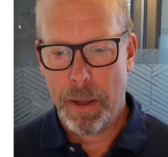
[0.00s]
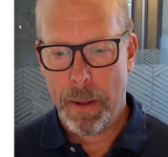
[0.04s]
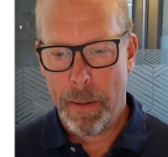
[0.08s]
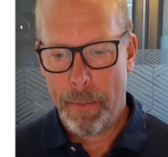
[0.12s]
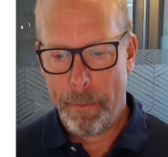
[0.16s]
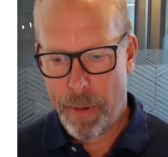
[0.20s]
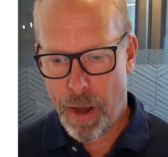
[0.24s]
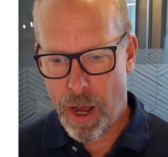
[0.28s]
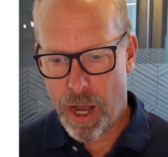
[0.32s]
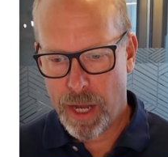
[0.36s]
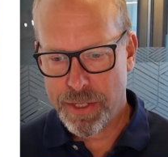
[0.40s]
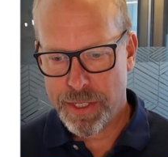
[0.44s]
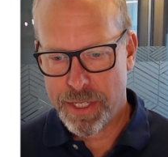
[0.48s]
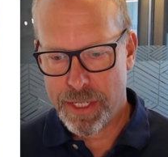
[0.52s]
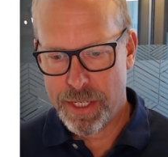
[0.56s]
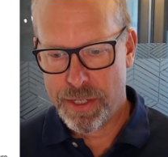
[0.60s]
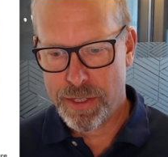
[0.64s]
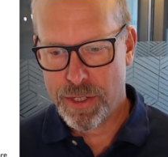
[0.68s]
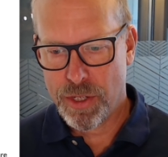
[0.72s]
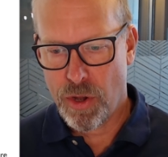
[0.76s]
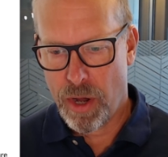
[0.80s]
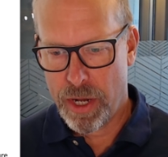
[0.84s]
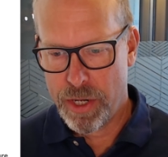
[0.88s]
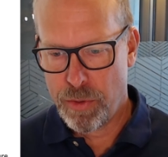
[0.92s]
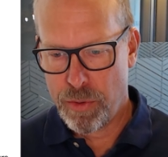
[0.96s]
boxes,
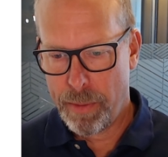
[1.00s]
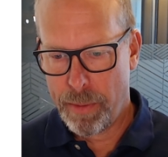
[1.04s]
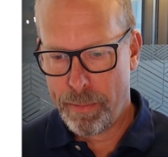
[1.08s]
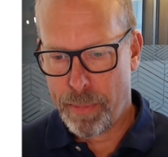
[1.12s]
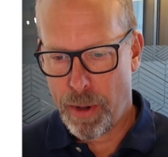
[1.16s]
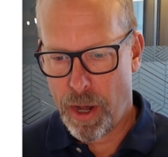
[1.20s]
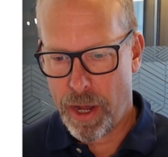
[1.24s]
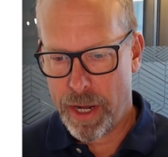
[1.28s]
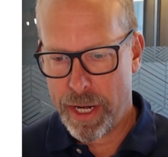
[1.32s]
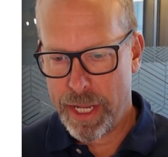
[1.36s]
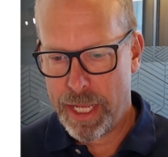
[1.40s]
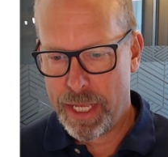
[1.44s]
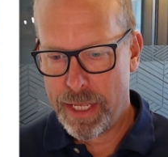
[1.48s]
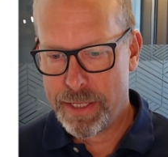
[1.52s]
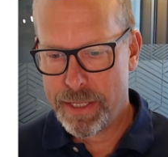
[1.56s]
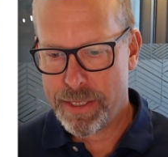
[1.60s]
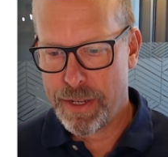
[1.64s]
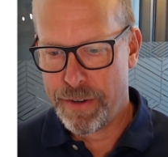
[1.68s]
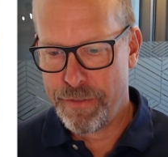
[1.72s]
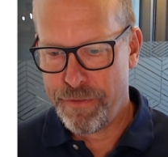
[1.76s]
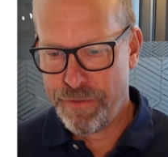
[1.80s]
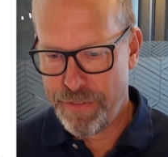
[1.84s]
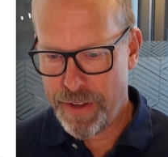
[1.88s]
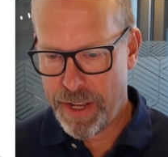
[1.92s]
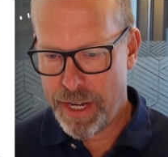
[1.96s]
conduit bodies,
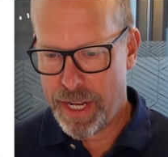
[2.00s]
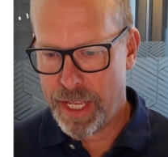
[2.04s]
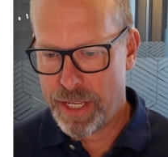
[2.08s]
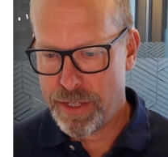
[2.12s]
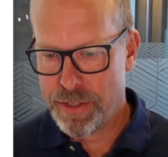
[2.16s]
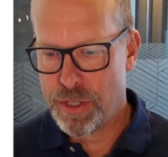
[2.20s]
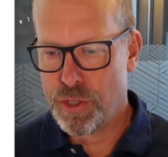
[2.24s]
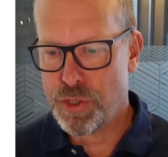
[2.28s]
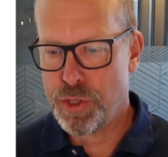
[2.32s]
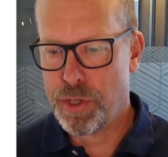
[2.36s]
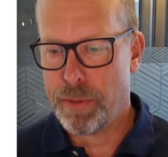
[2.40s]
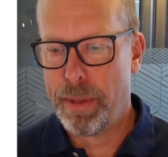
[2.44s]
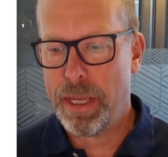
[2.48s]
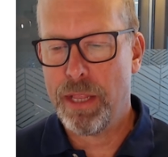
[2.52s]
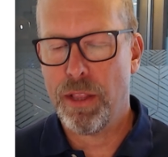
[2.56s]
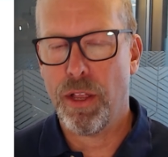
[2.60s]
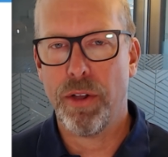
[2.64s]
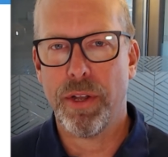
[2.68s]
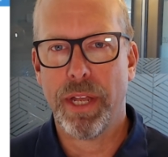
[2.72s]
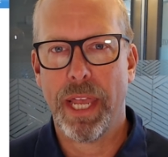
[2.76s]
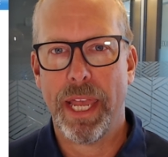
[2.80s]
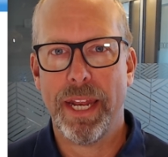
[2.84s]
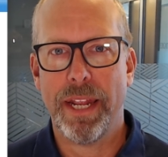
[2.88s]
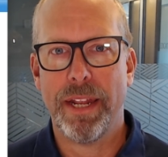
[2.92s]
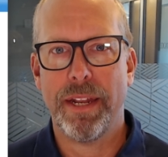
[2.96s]
and fittings should be
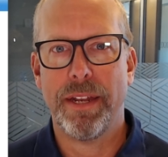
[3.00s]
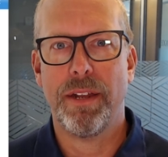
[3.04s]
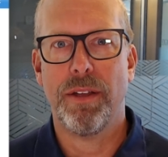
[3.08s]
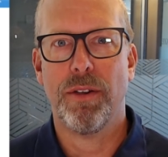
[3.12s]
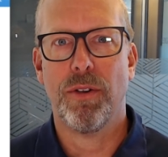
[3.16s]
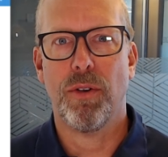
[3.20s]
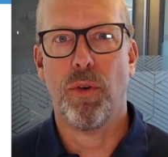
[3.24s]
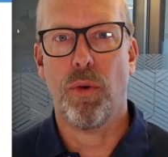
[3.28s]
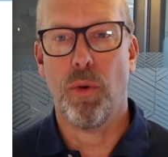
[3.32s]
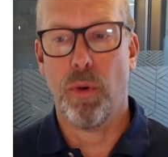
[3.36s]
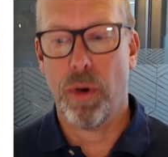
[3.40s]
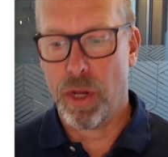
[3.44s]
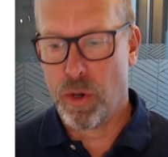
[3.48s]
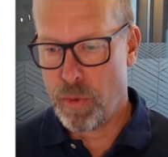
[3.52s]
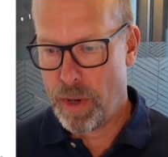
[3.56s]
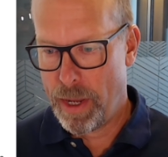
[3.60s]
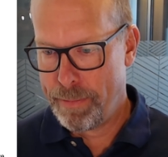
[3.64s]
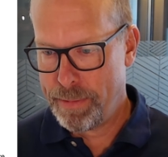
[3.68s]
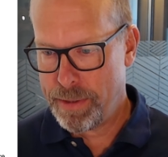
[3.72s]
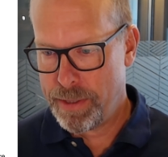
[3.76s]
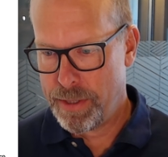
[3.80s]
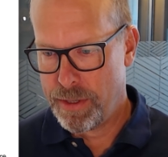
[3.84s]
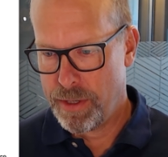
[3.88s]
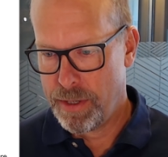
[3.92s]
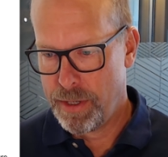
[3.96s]
located or
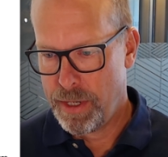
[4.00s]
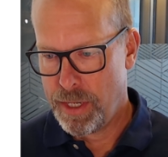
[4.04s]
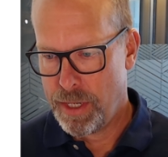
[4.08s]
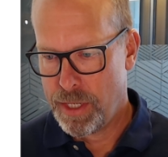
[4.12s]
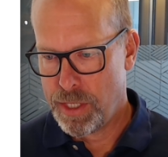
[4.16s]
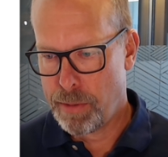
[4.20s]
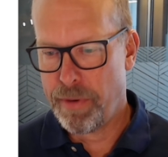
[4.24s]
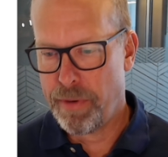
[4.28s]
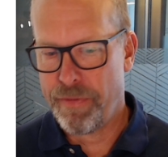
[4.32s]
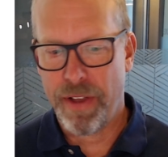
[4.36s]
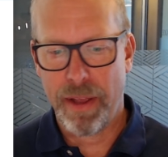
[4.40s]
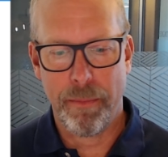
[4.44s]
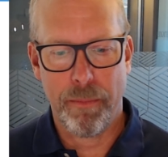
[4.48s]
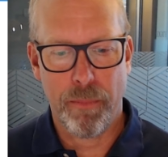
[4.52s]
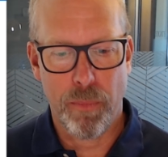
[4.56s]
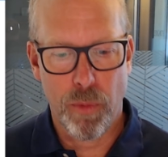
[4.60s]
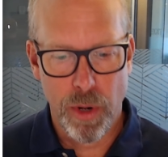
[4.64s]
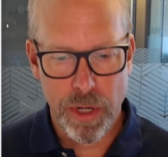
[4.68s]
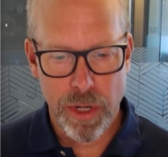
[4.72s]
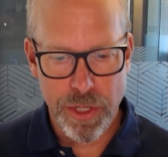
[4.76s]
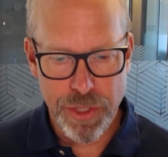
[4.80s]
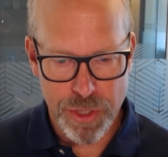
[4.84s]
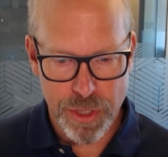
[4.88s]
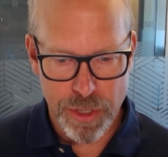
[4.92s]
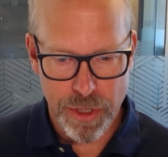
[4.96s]
equipped to prevent
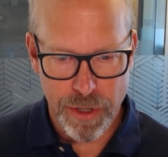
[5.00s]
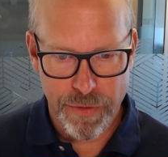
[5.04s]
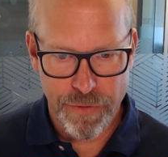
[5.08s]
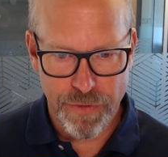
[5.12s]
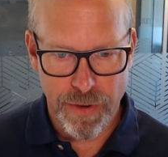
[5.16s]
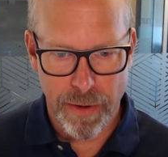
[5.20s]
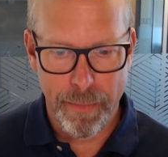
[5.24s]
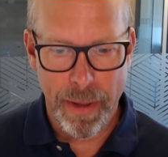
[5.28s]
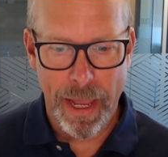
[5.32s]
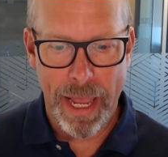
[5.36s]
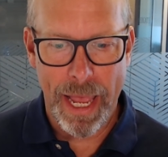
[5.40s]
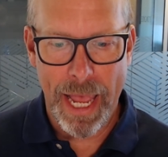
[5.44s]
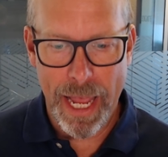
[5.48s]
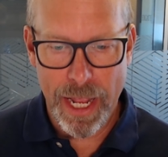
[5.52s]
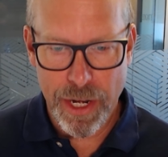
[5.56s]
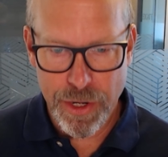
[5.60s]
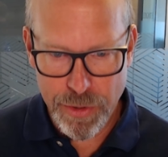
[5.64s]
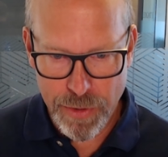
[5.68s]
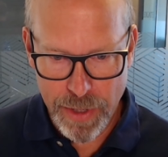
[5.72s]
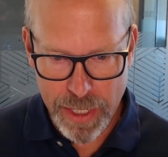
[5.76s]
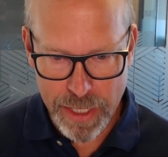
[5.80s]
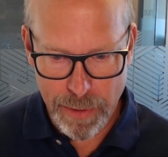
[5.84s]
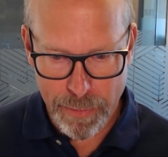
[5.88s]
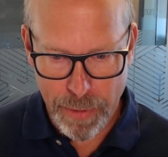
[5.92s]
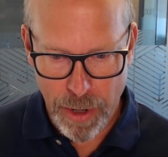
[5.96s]
moisture from
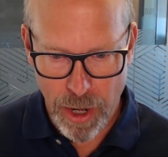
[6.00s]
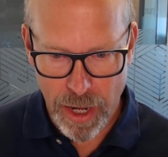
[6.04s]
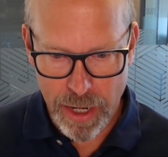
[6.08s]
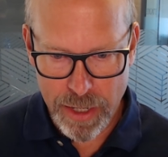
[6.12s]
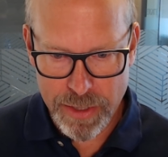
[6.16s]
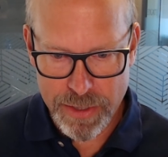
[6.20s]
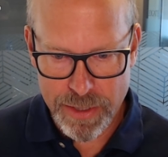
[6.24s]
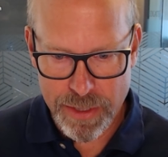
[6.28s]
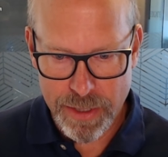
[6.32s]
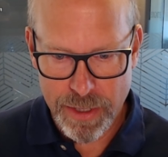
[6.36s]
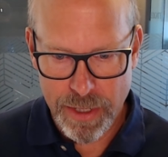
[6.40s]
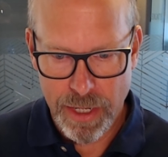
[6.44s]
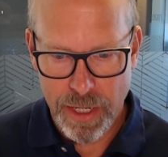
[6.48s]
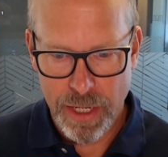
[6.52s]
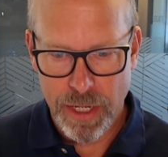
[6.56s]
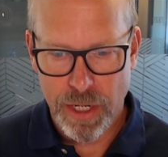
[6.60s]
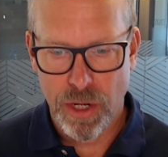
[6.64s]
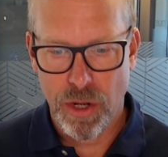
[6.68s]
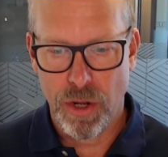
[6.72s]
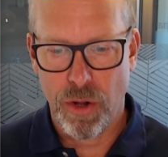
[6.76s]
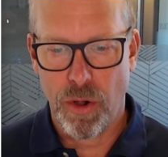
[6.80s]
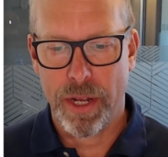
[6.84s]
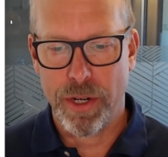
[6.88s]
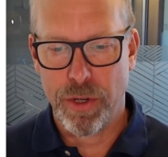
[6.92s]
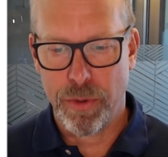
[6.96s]
entering the box,
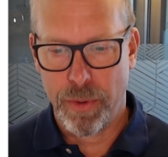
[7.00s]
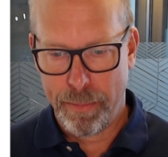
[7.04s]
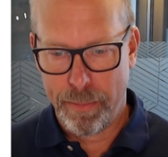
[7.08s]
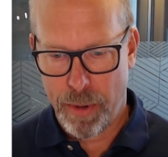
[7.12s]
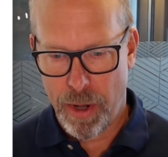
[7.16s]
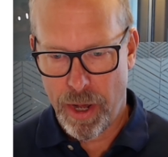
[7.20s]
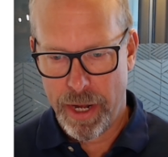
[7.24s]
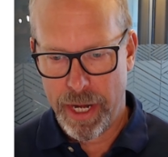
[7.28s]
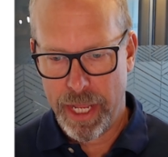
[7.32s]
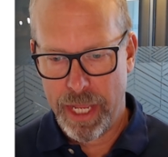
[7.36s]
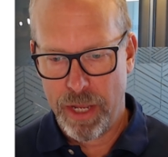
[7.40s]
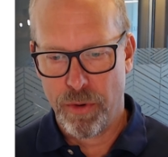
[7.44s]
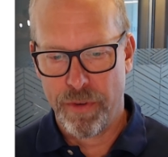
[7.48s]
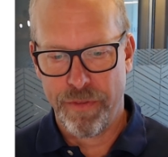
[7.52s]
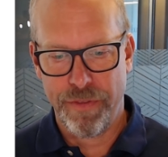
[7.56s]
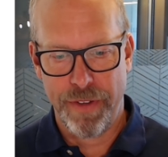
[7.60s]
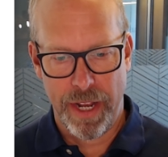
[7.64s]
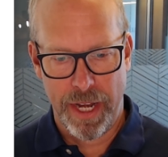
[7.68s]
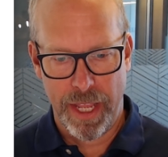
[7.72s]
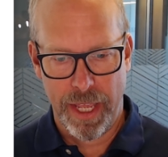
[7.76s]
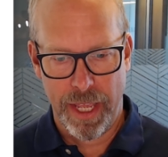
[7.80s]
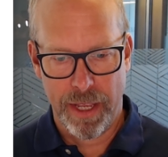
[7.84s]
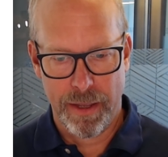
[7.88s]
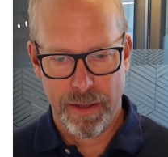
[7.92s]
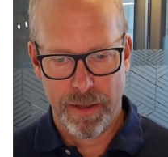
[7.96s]
conduit body, or
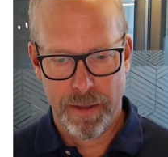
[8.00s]
fitting.